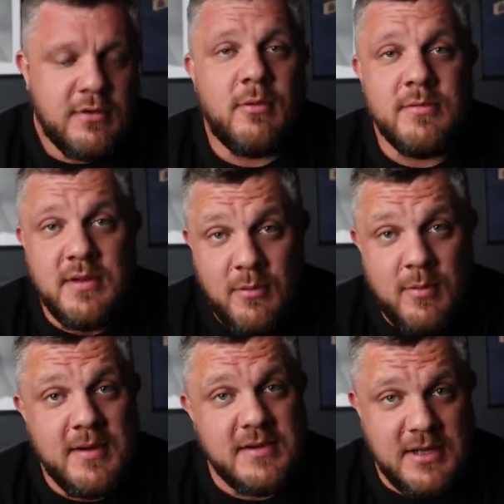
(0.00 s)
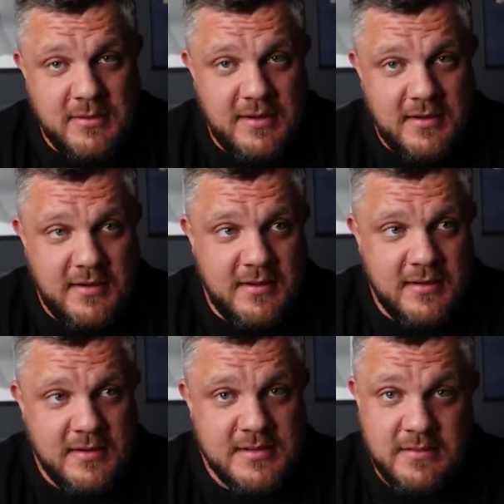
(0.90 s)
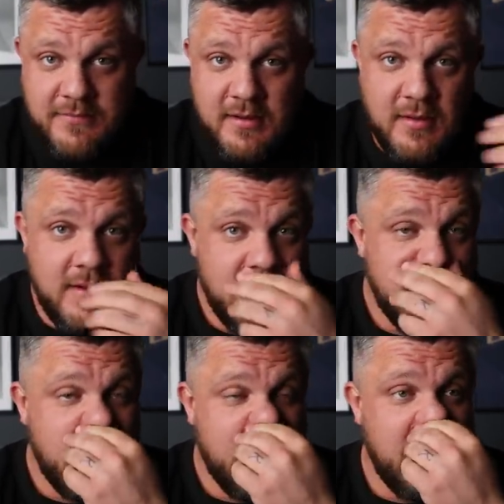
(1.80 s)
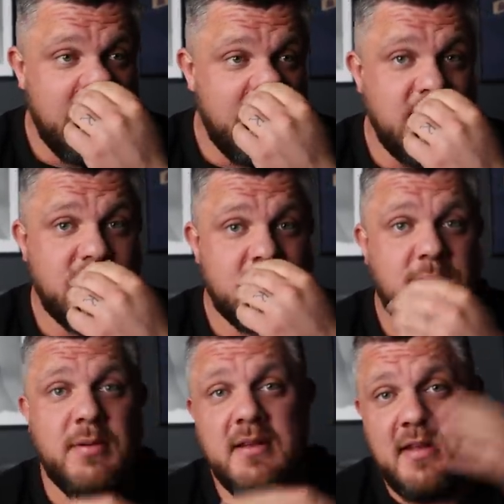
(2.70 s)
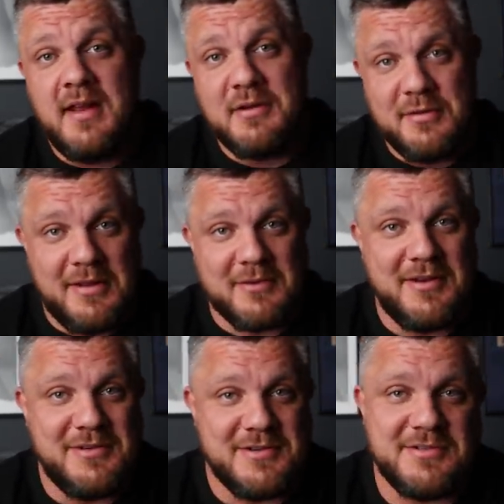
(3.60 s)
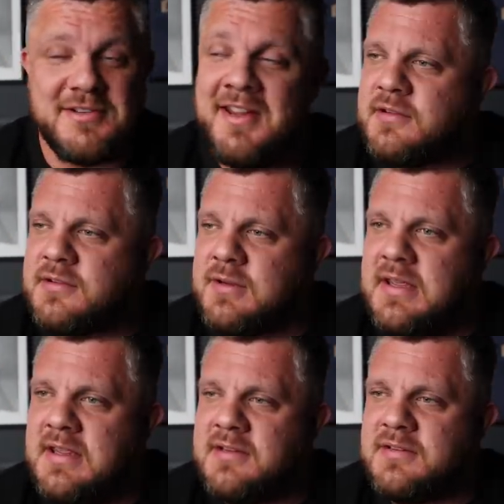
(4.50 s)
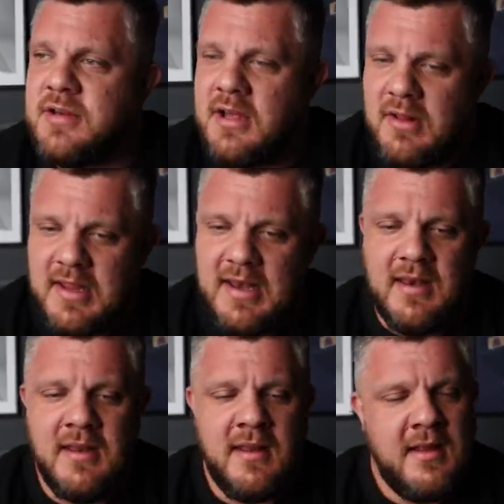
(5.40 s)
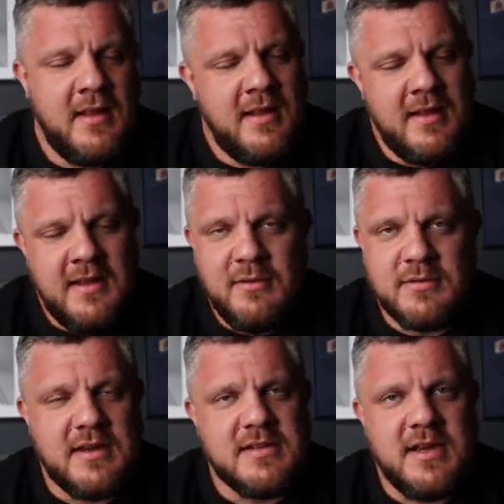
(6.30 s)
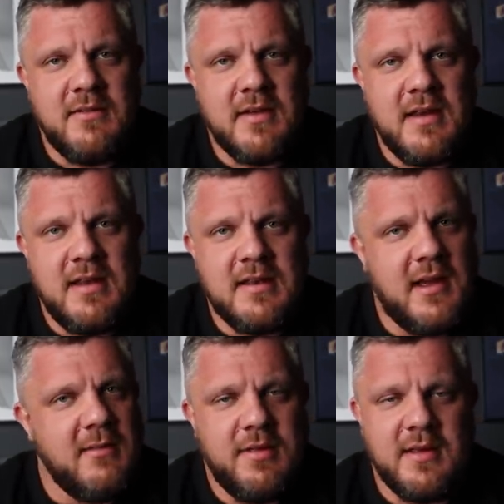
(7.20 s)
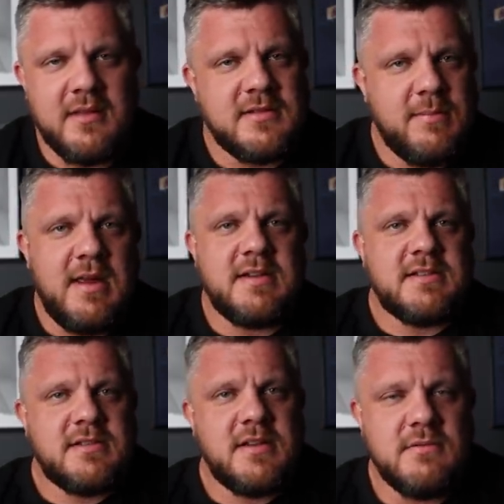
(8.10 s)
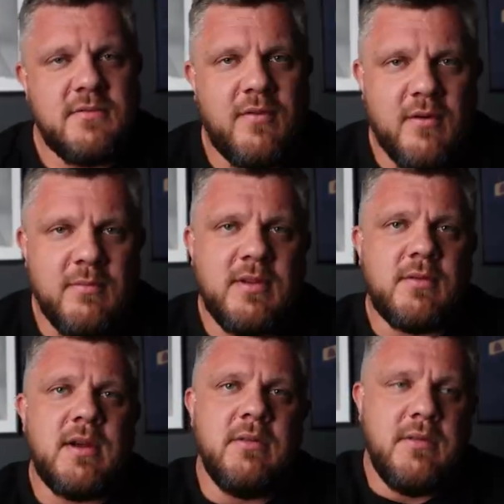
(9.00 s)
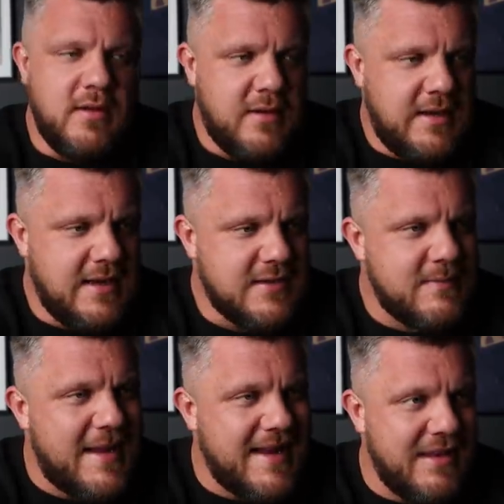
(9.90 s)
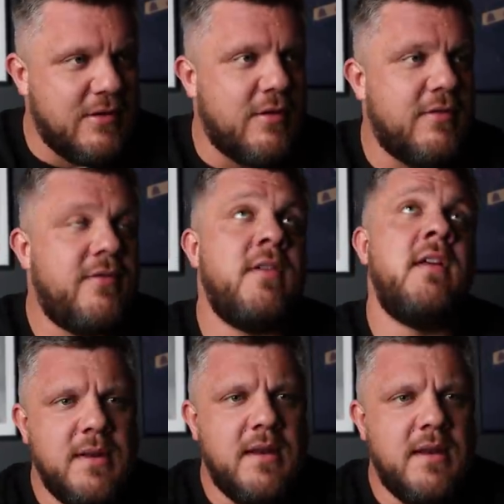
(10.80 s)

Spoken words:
Tom at the moment is out in Seville. Rangers are playing tonight. Good luck, Rangers. So he's chilling. Looks like he's having a great time. I think it's the best decision for him to go out there, take his mind off.